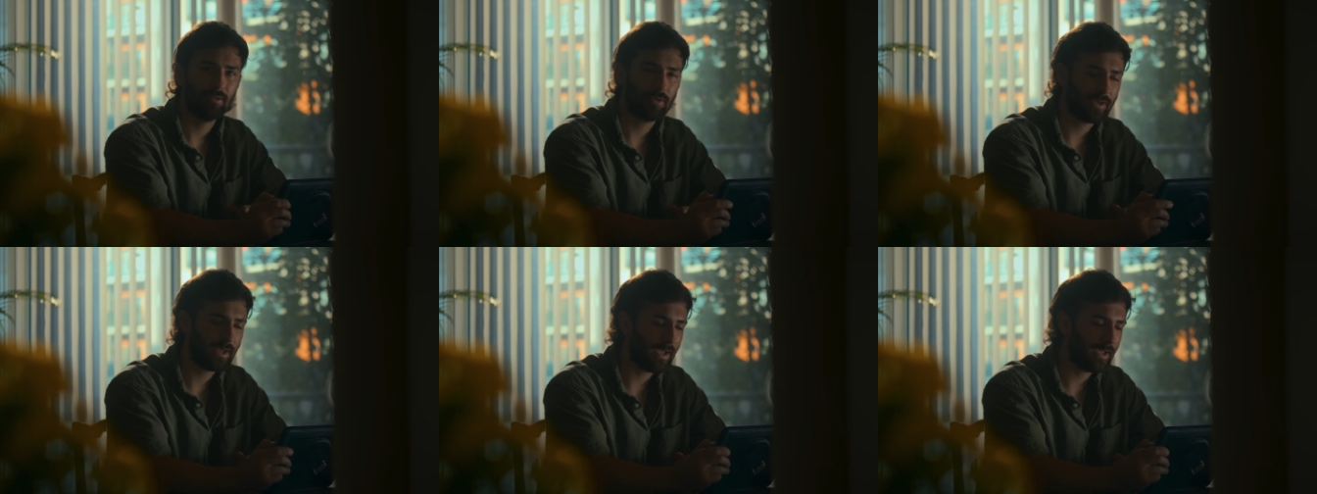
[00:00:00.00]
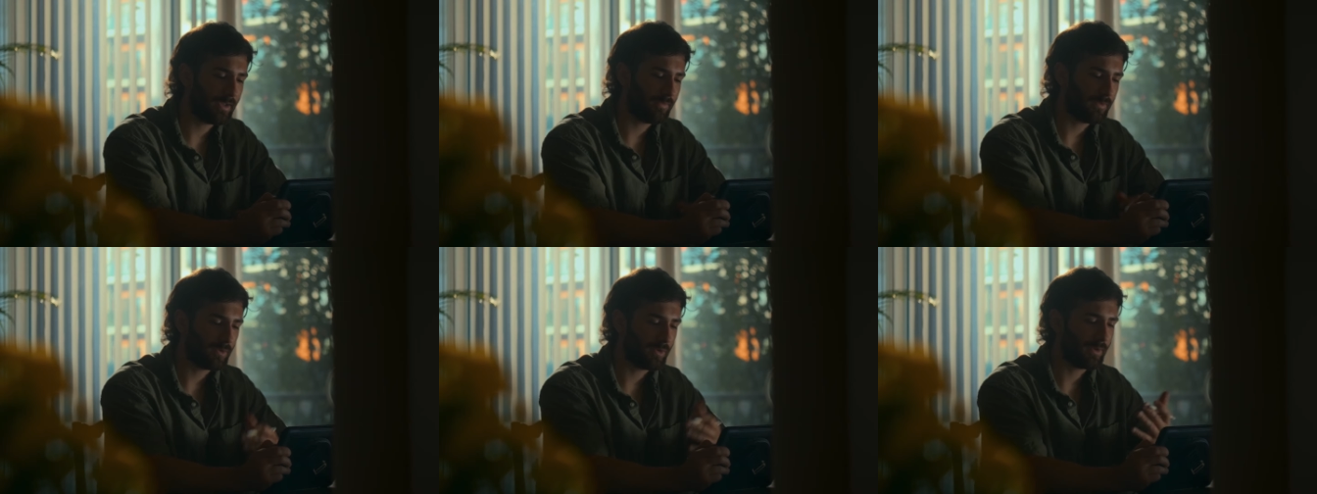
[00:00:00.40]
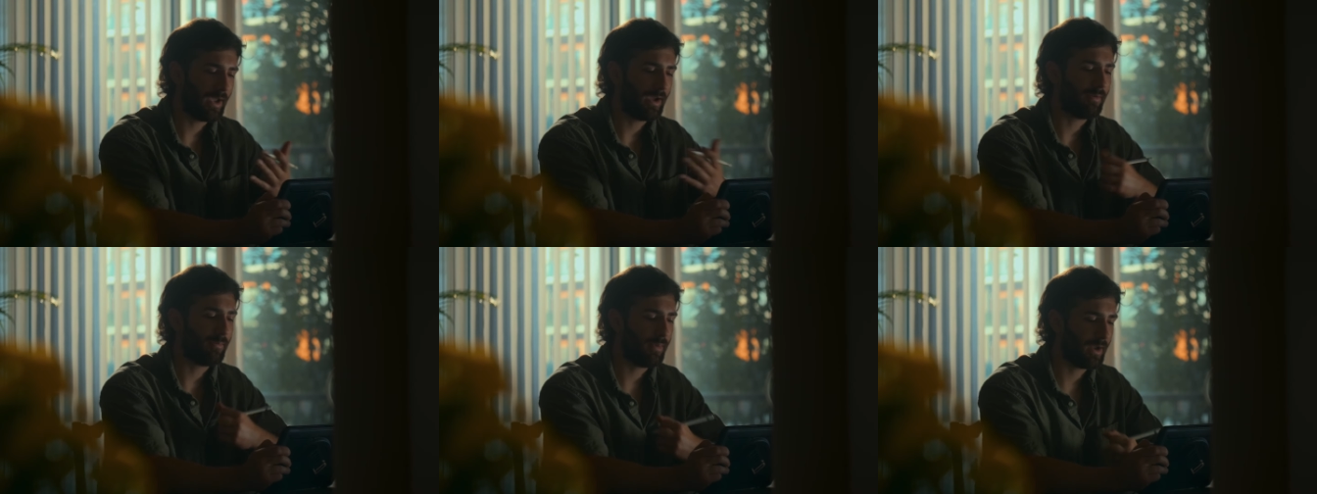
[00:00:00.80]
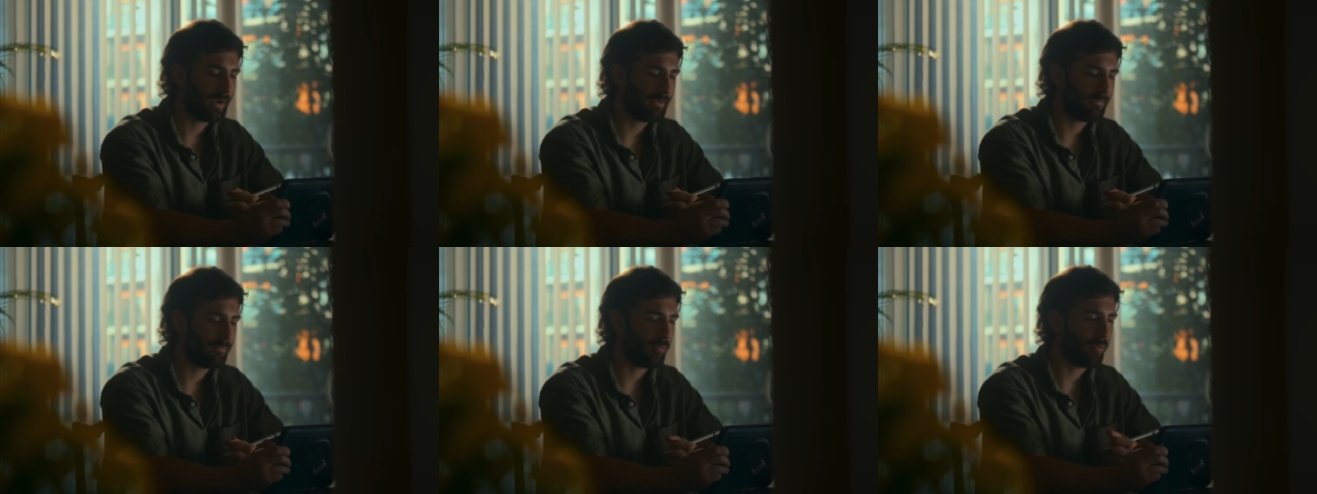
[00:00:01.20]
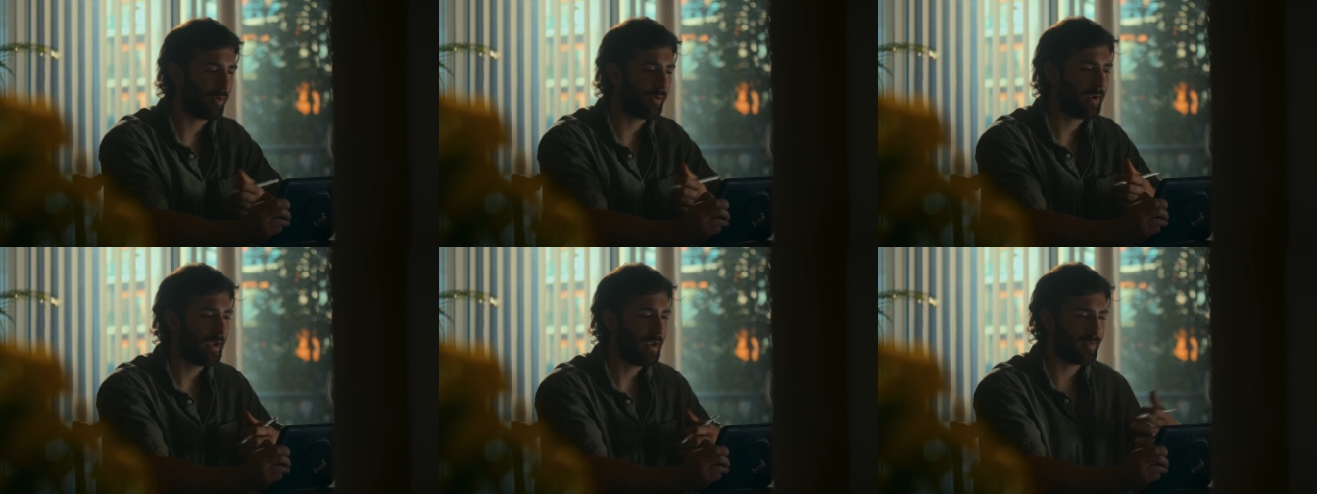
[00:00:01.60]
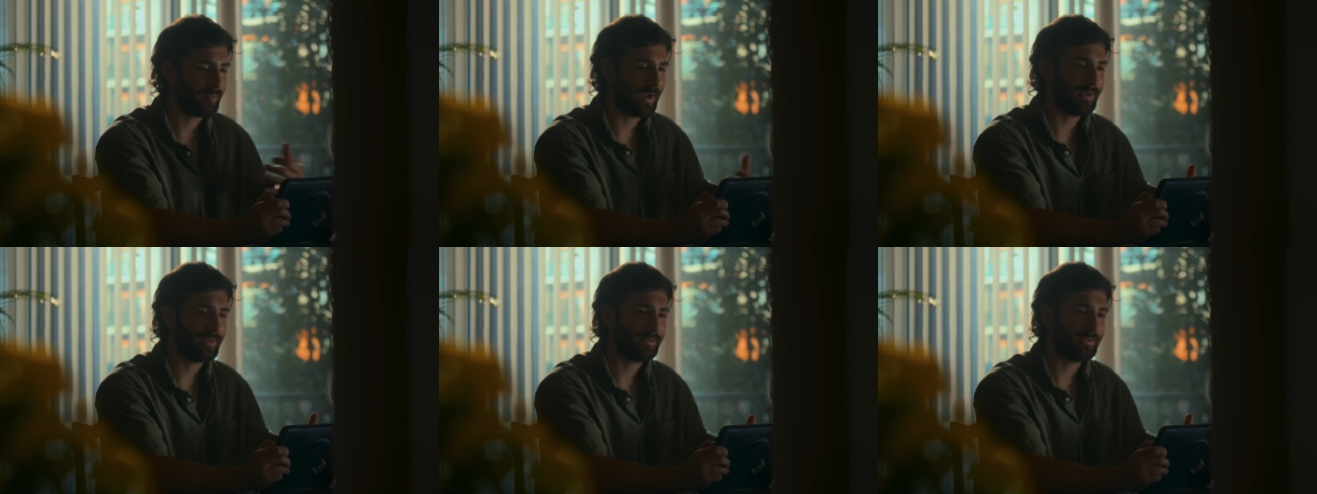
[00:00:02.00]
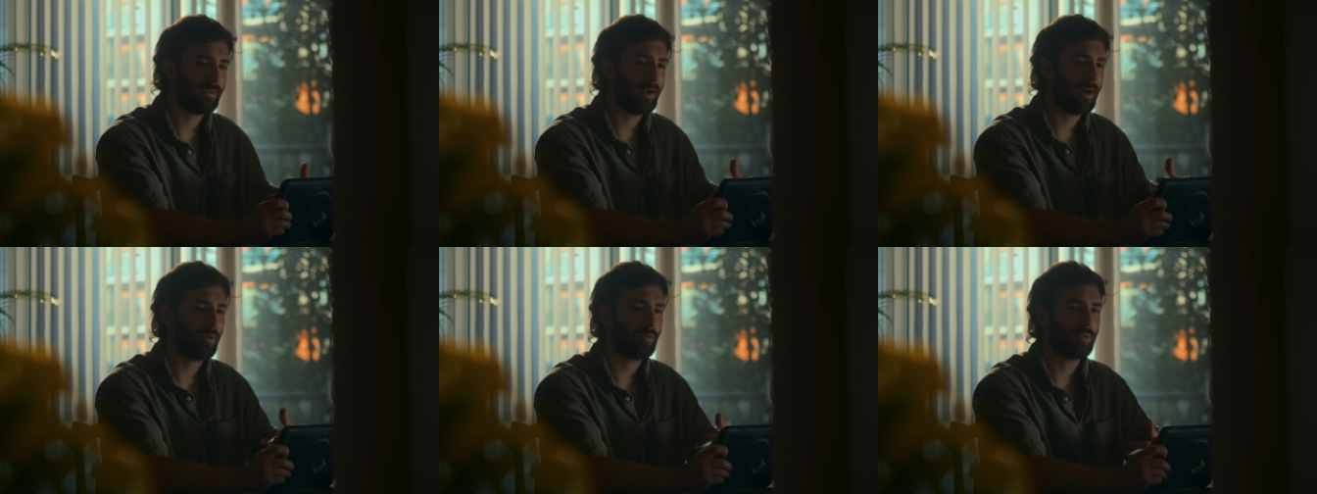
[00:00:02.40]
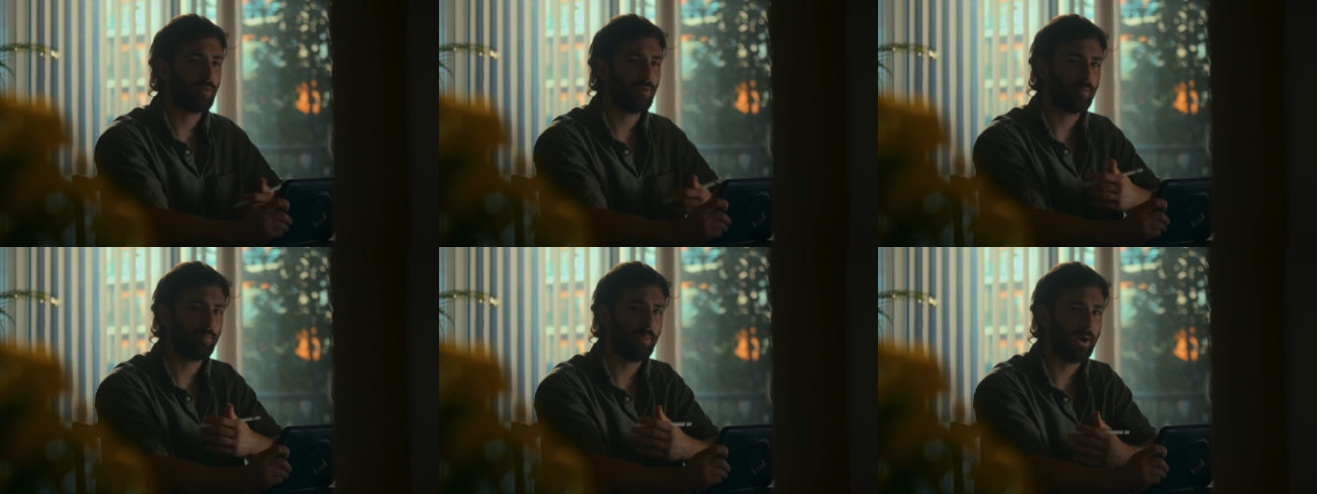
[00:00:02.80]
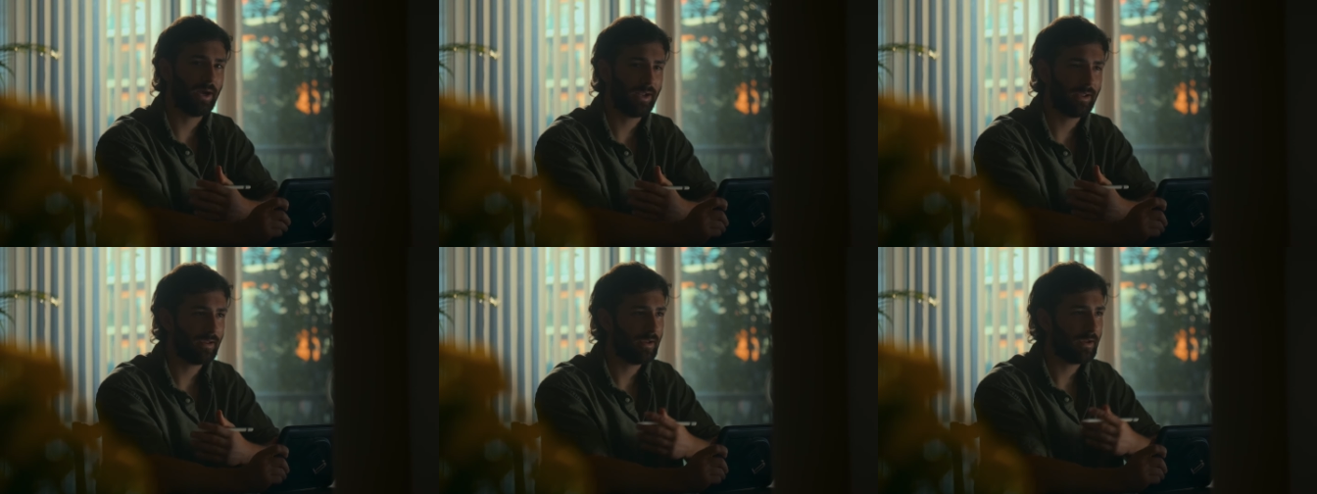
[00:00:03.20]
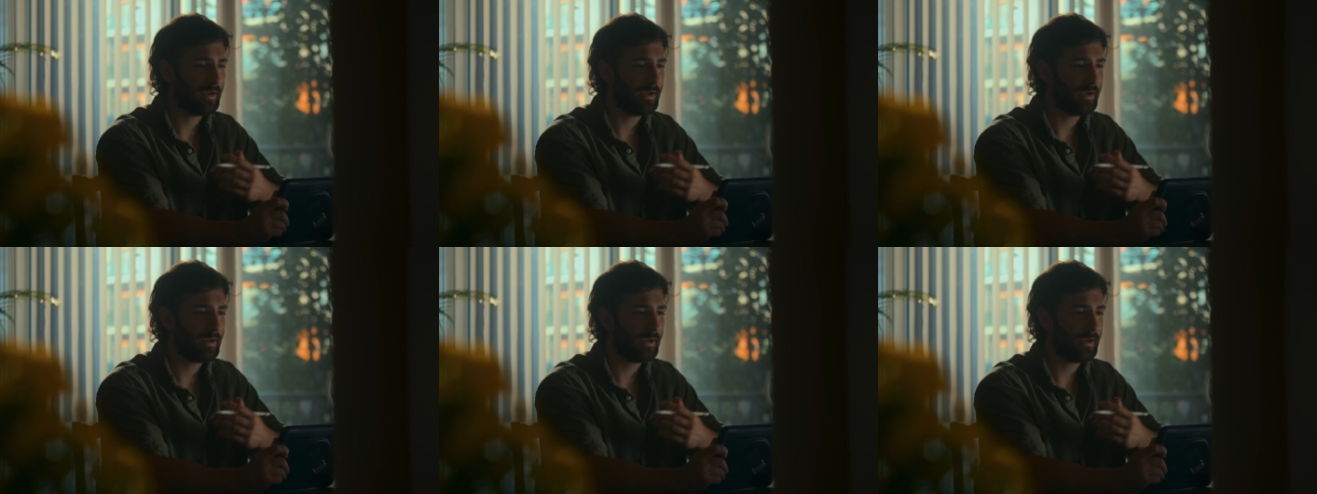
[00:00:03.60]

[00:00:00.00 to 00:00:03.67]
okay, if you don't have a money for renting out or buy